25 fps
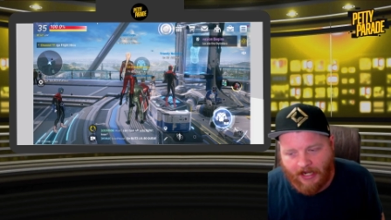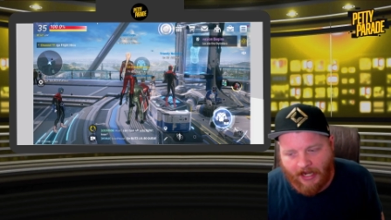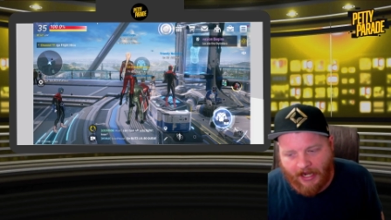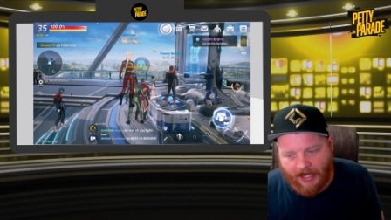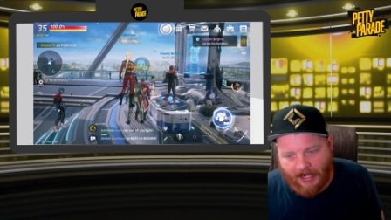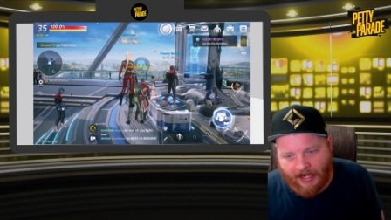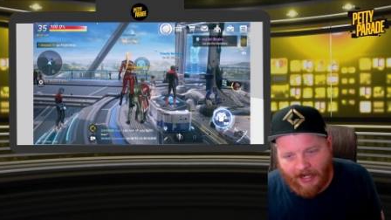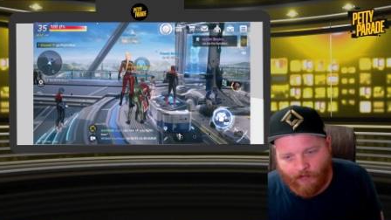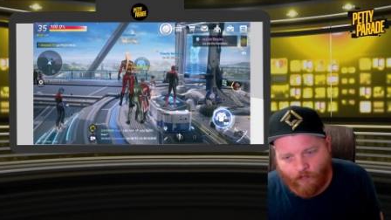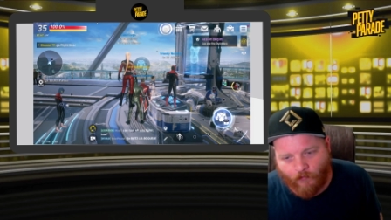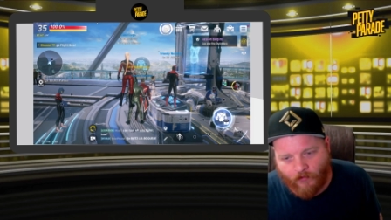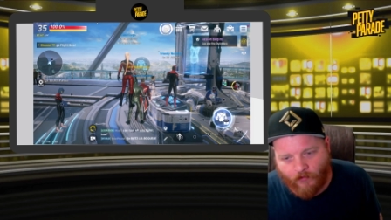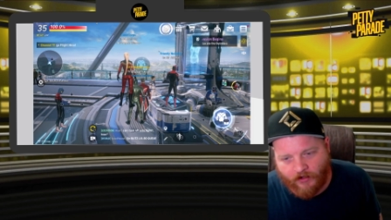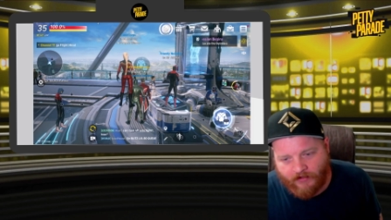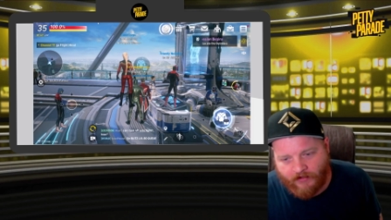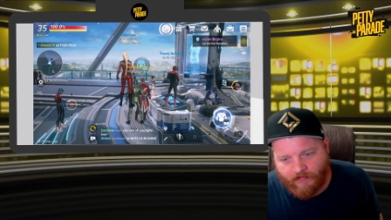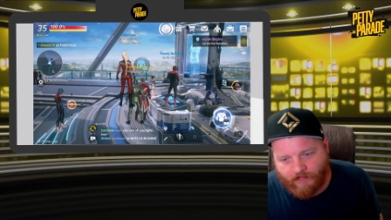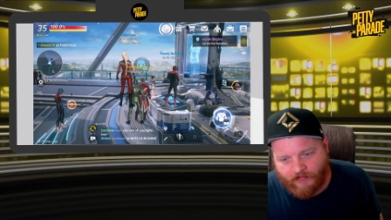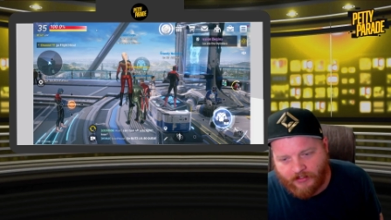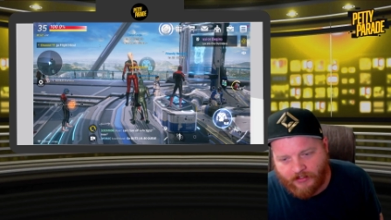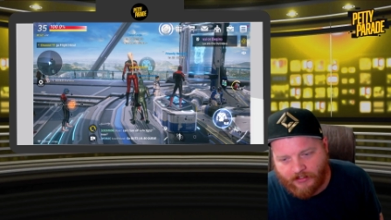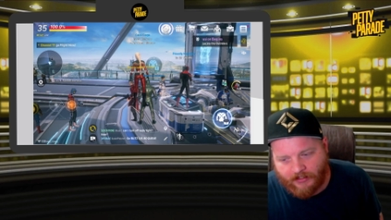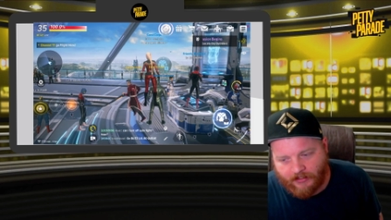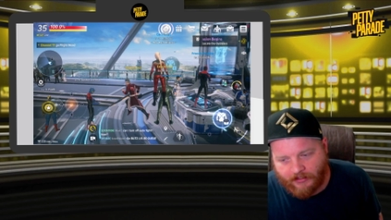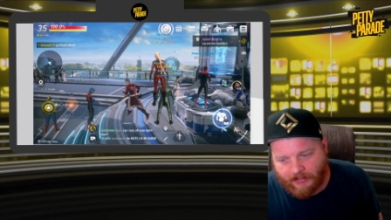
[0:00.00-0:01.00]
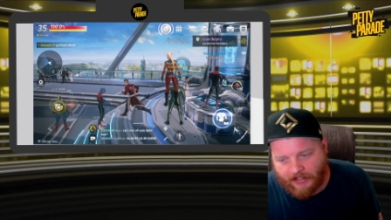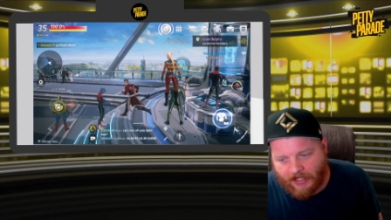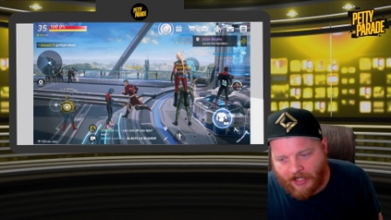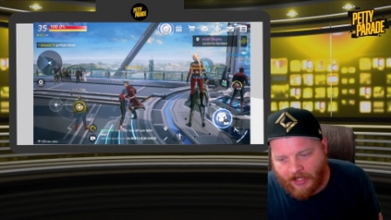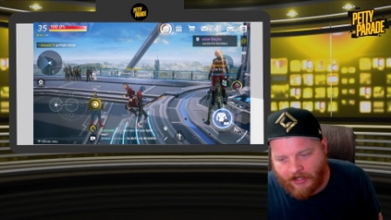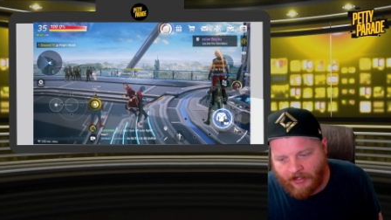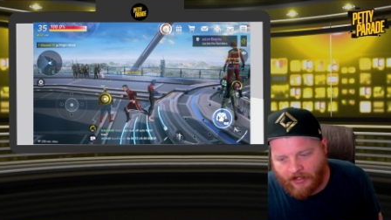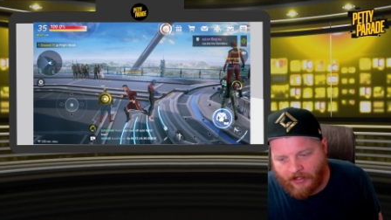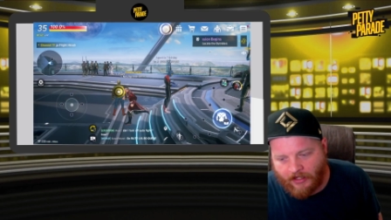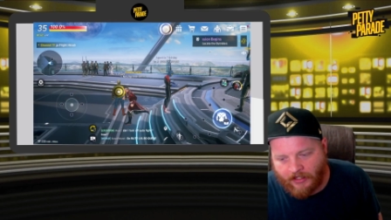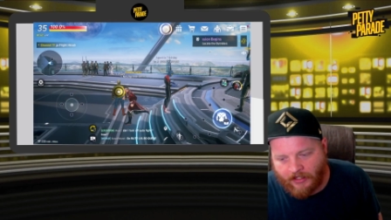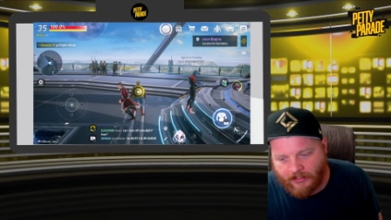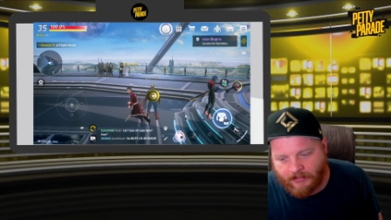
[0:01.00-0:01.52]
And one of the kind
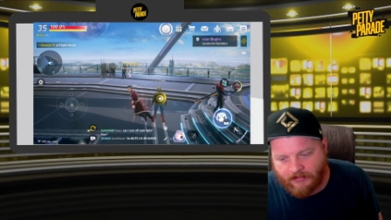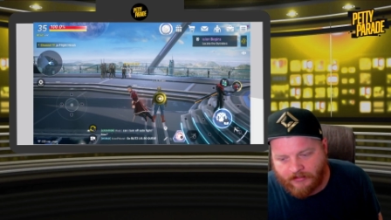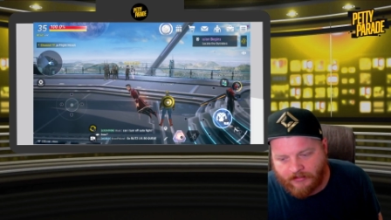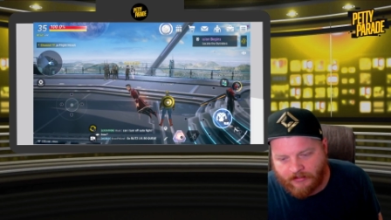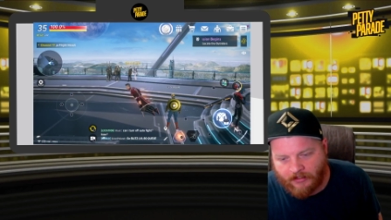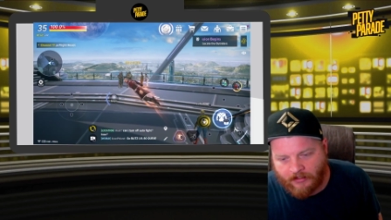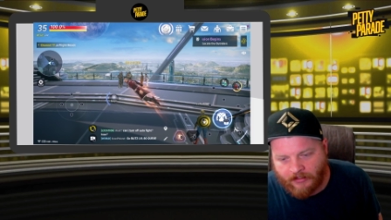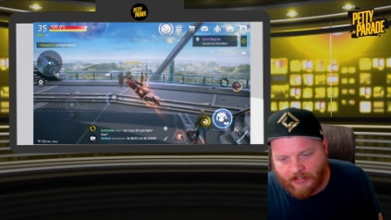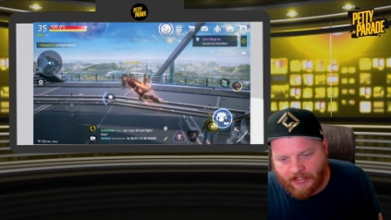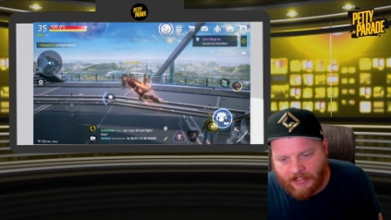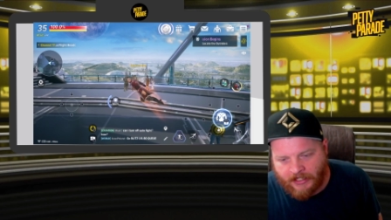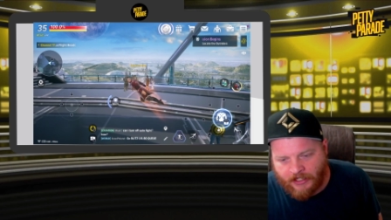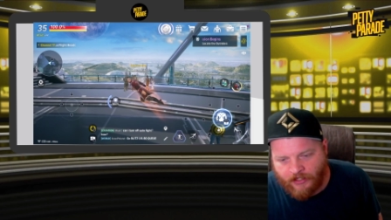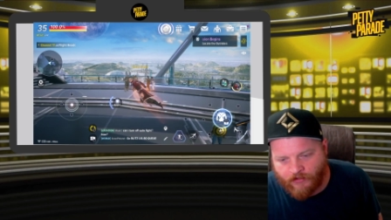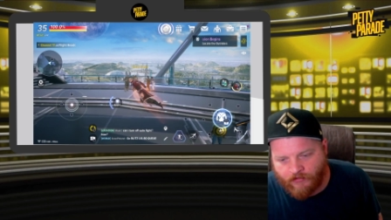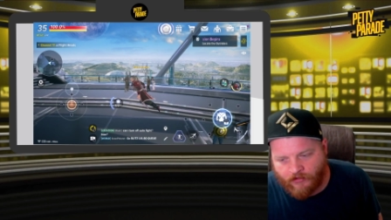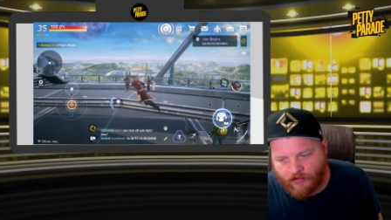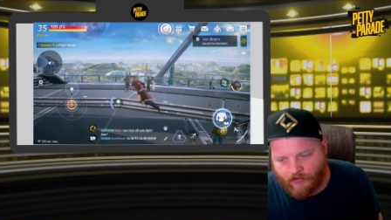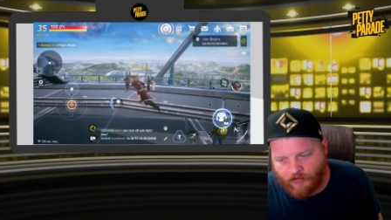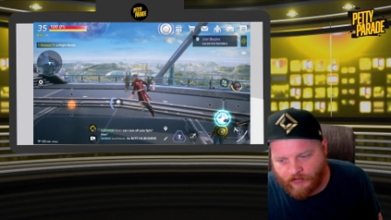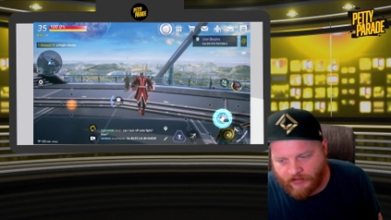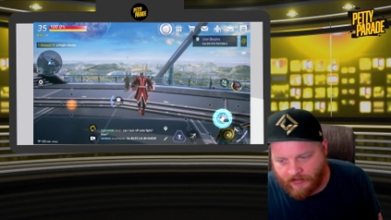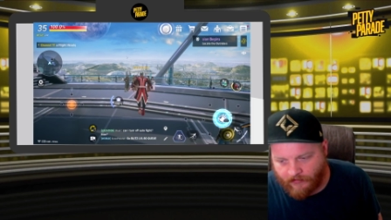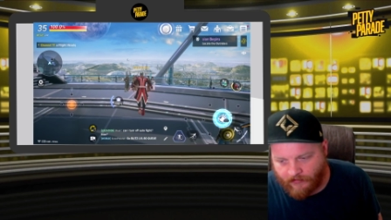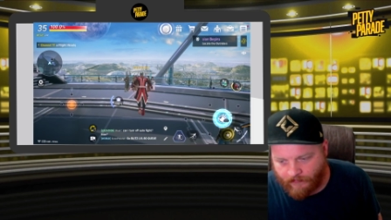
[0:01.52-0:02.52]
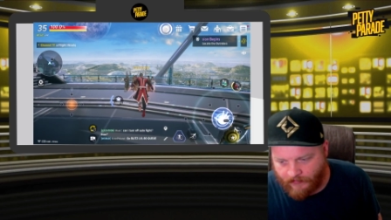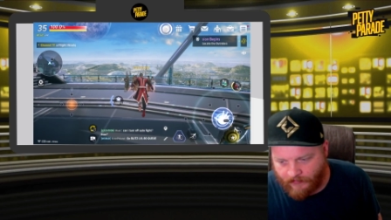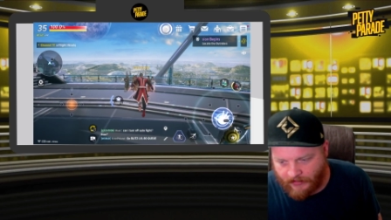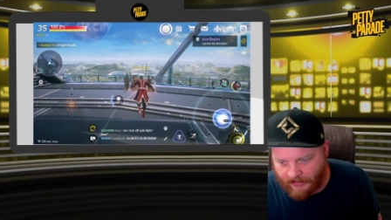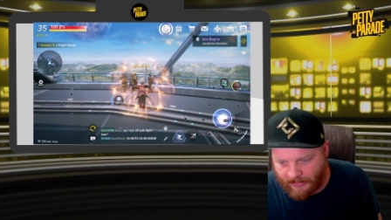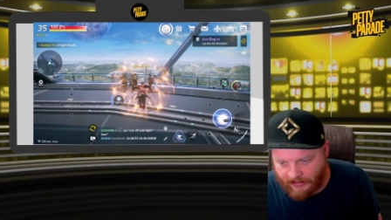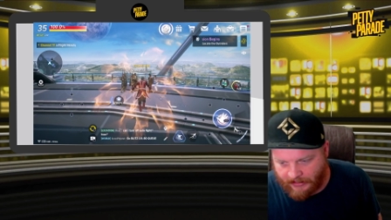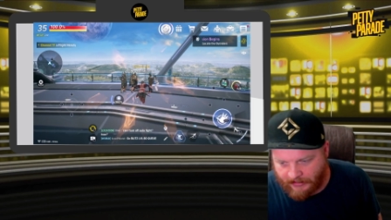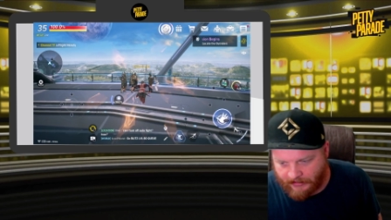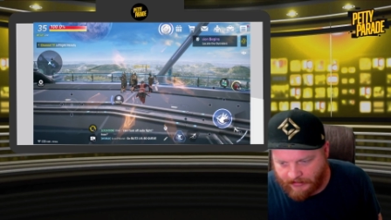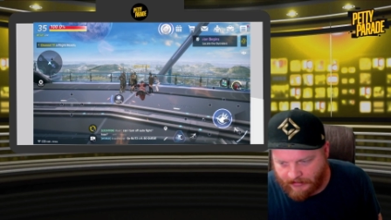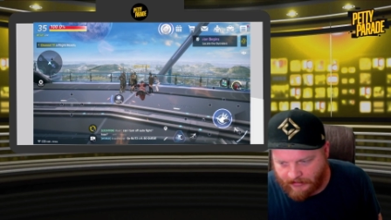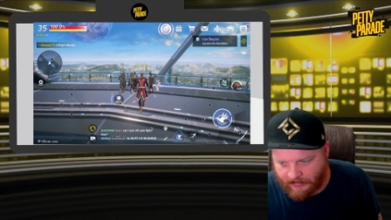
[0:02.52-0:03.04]
of unsung heroes of
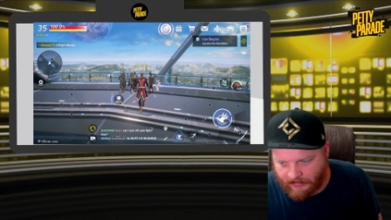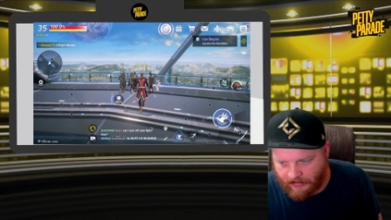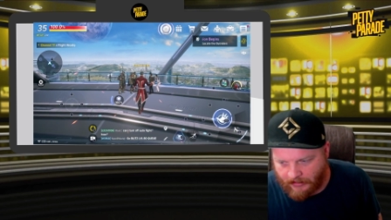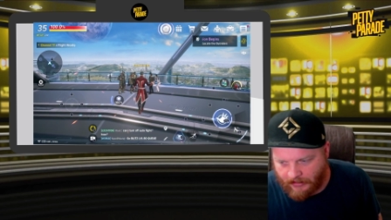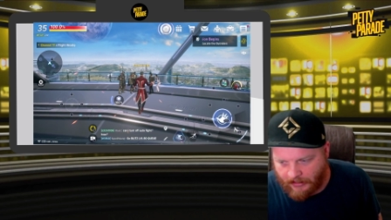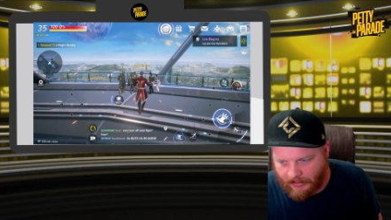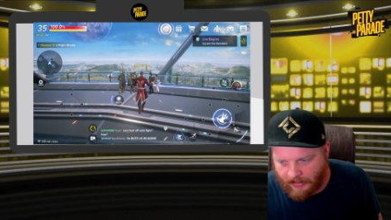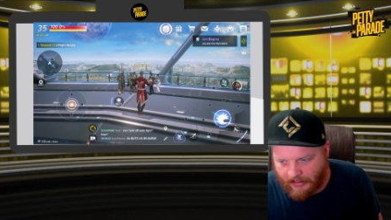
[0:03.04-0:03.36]
this